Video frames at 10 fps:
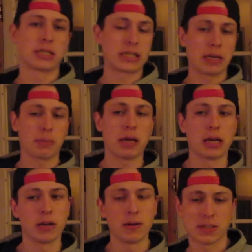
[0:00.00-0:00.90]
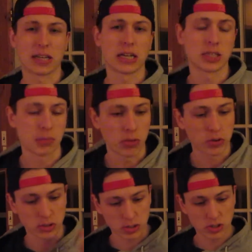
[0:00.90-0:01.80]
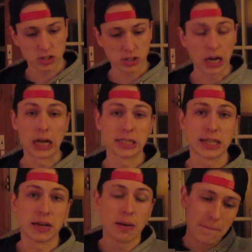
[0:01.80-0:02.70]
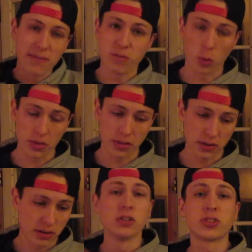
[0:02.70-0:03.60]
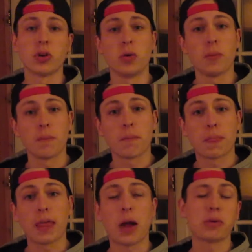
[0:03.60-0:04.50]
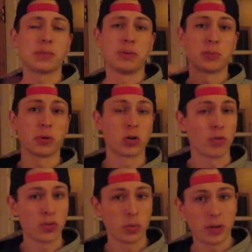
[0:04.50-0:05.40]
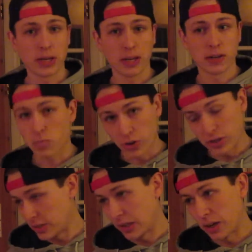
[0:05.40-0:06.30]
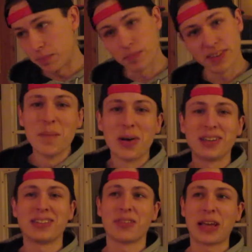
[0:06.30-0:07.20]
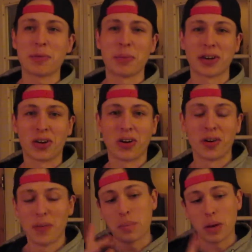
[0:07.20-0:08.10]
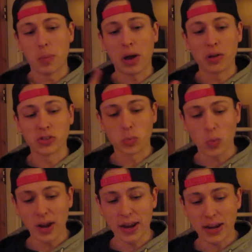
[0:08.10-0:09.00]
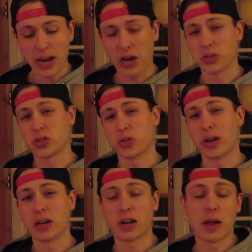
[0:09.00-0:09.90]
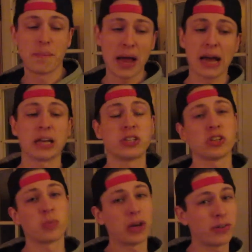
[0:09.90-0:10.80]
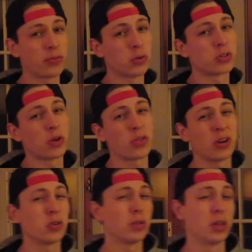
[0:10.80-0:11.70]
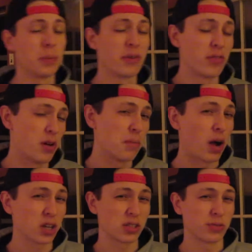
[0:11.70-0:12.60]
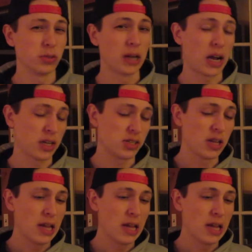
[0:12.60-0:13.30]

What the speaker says: to skip ahead, because I got some other content before then. So I was in Pittsburgh over the weekend, crazy time. But something happened to my car. But while I was away, I also got a package I was waiting for, so I thought I'd do a little bit of an unboxing for you guys.